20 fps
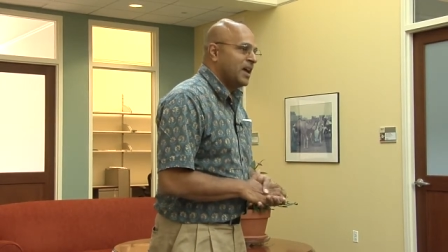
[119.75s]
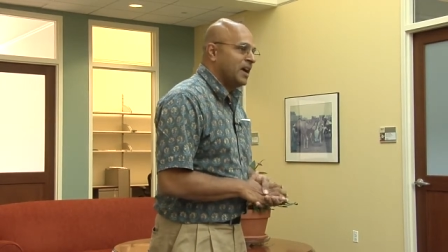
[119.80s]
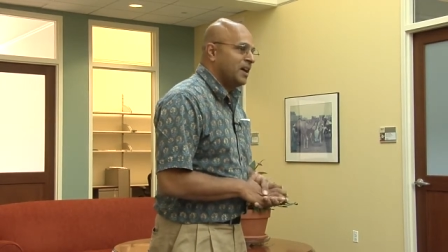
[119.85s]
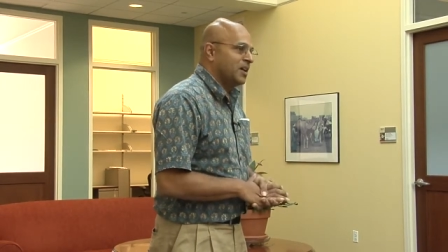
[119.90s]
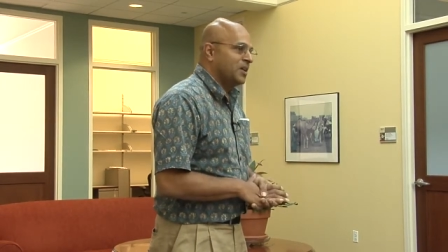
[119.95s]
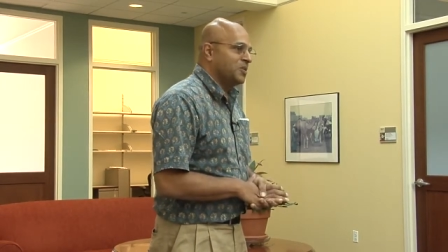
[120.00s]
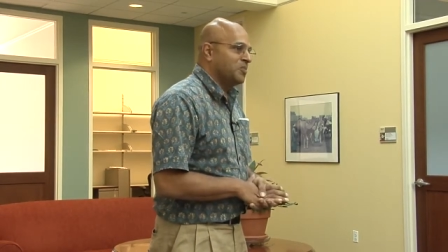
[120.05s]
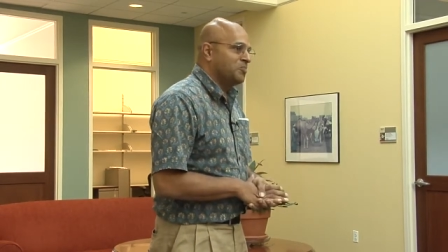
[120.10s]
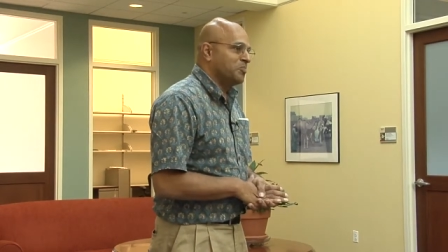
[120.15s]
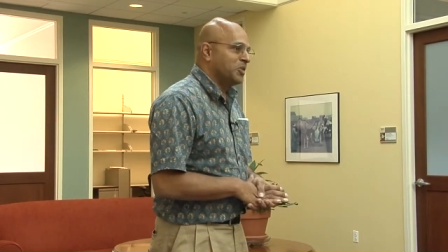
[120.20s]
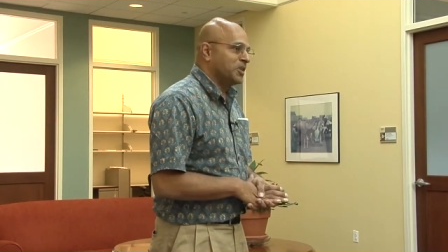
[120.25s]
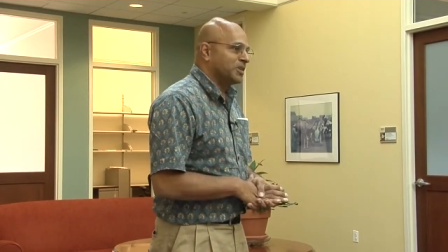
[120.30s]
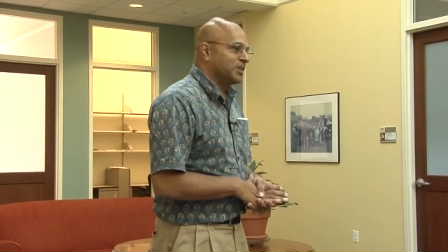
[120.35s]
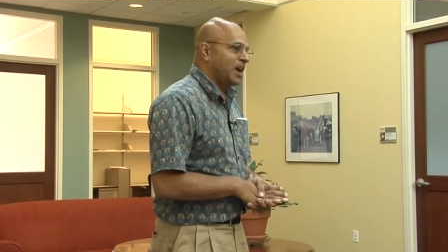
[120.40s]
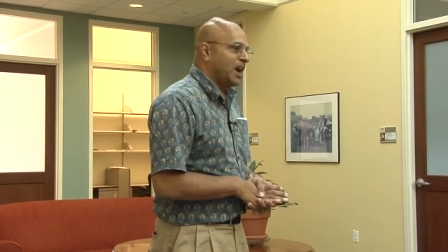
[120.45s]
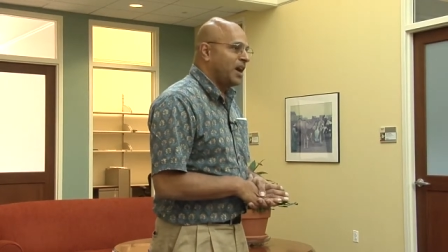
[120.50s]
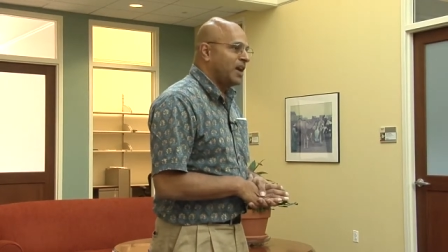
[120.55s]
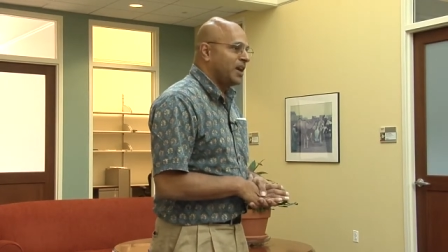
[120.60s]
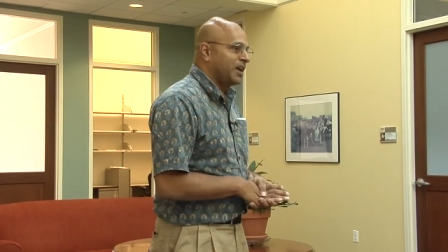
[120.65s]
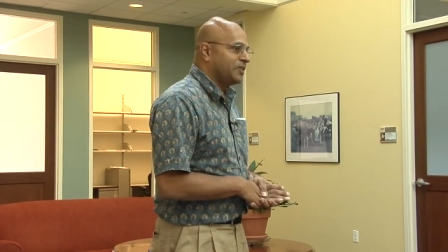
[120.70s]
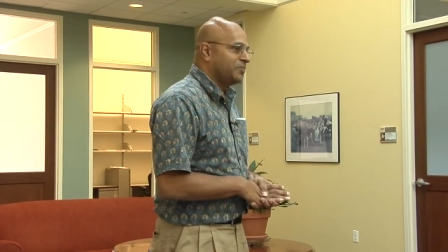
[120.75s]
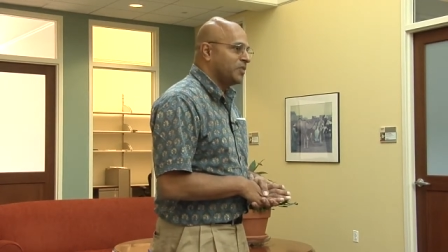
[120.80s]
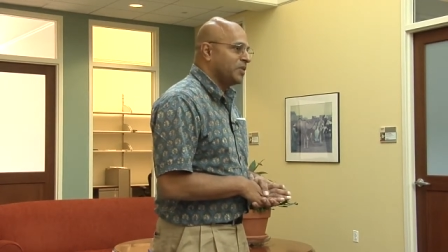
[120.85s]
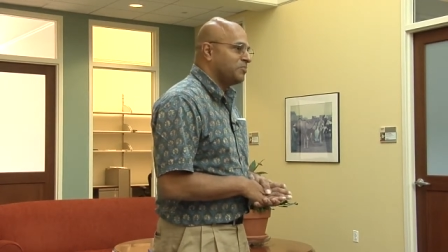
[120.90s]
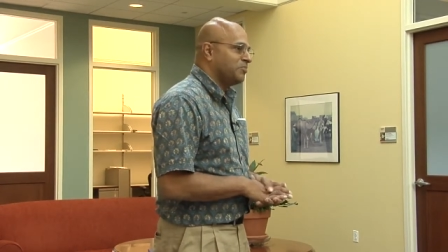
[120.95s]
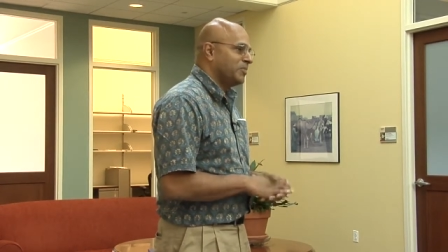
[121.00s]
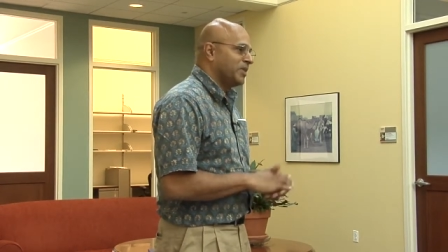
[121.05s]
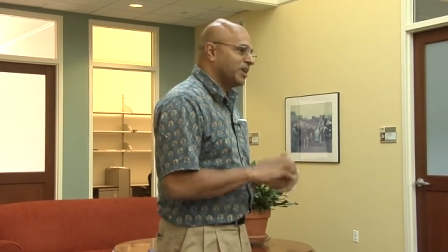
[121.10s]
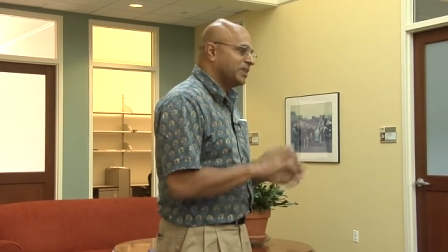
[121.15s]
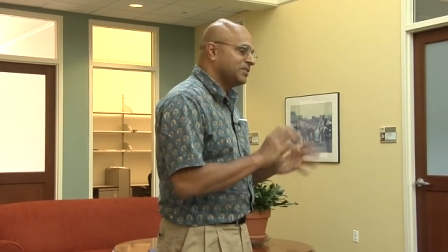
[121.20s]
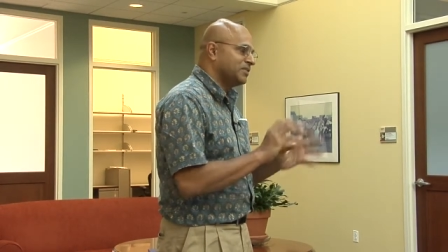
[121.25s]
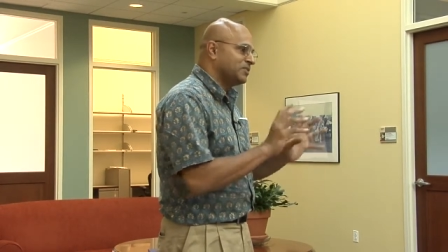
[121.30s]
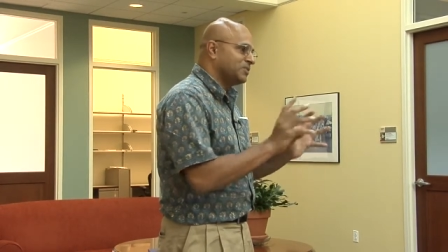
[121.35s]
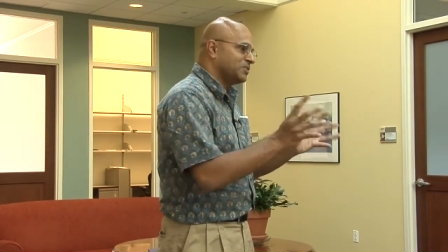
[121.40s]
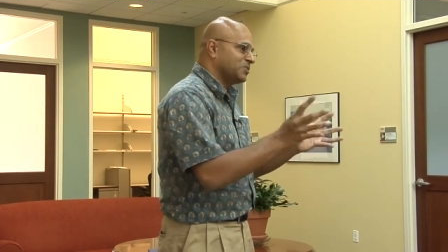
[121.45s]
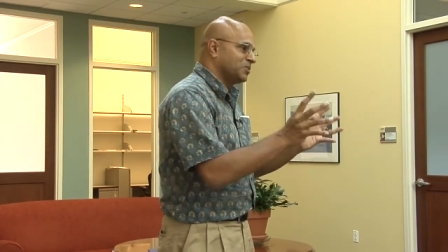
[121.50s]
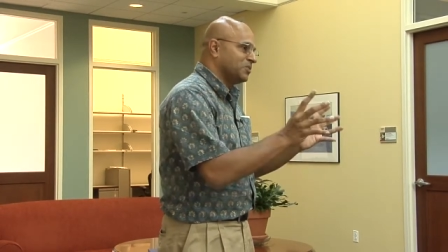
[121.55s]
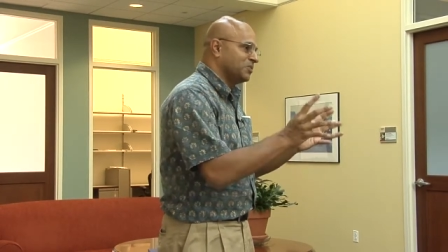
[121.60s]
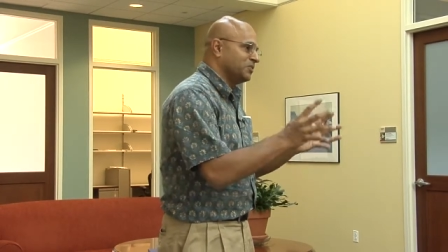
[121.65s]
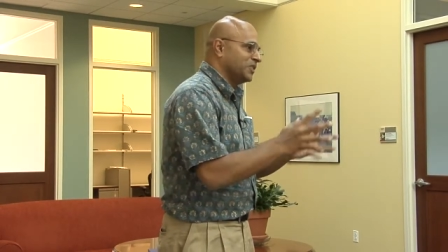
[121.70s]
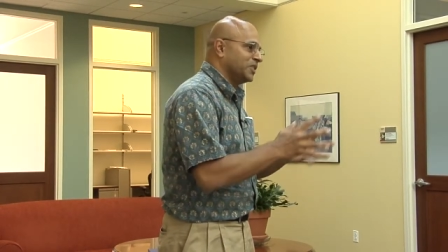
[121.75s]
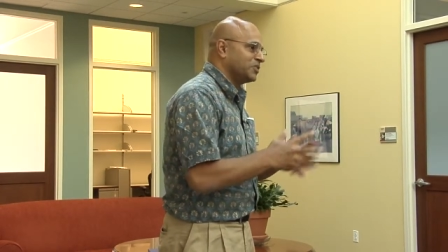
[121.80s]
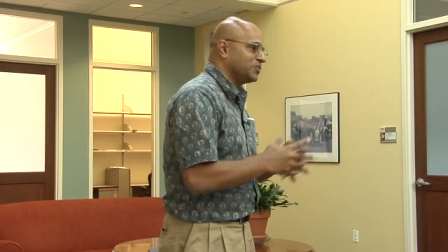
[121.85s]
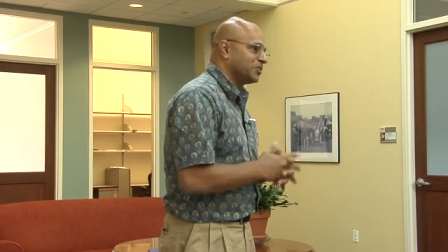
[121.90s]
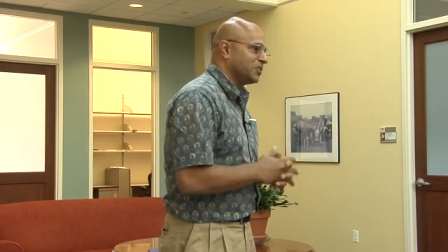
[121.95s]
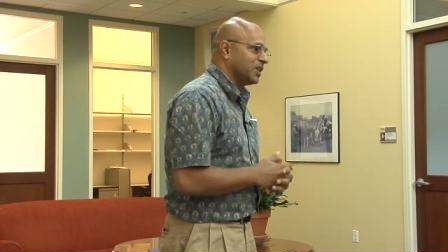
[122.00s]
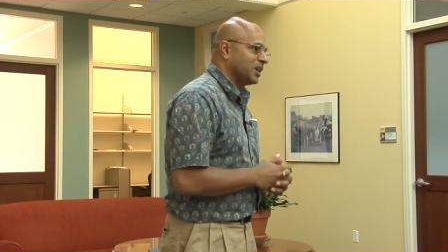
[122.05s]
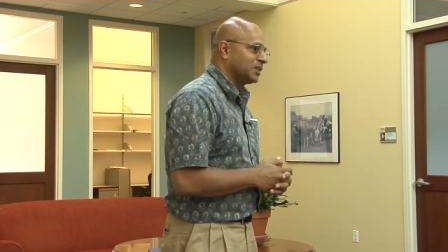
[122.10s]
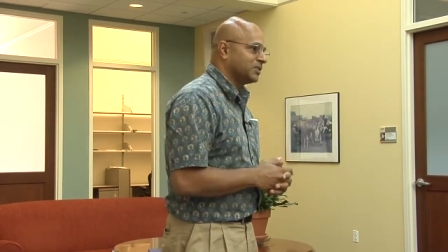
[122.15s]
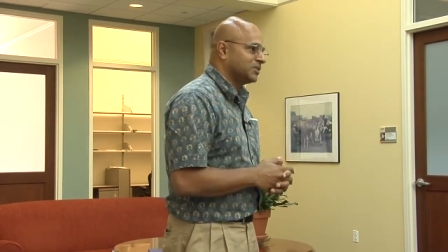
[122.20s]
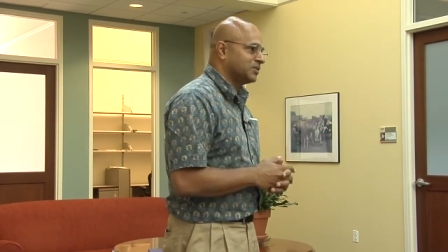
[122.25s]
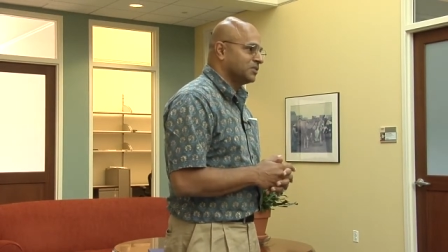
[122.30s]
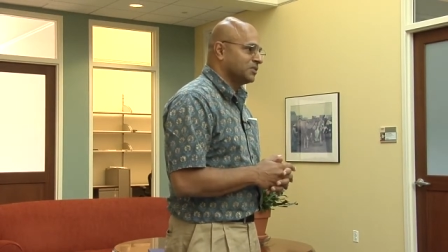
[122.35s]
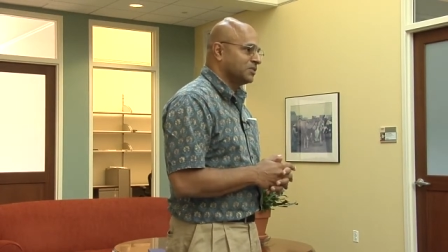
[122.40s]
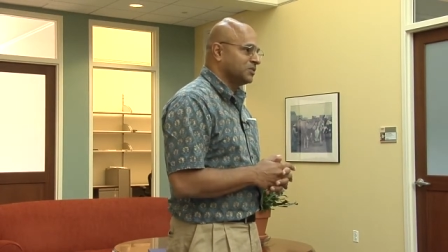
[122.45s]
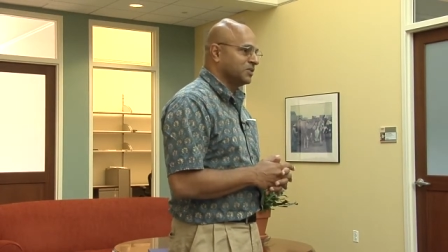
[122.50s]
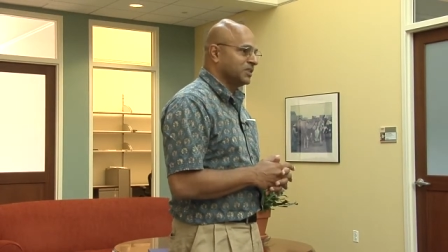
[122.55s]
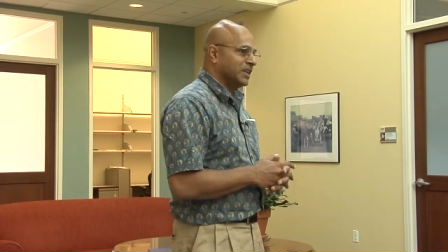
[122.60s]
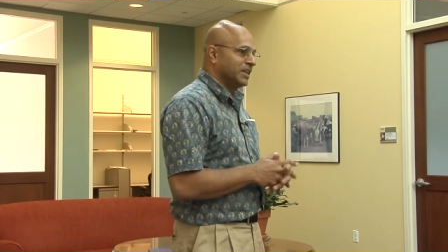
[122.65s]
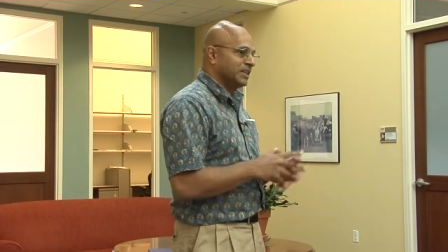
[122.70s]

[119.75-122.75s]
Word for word: Uh, but I had my best sort of introduction to the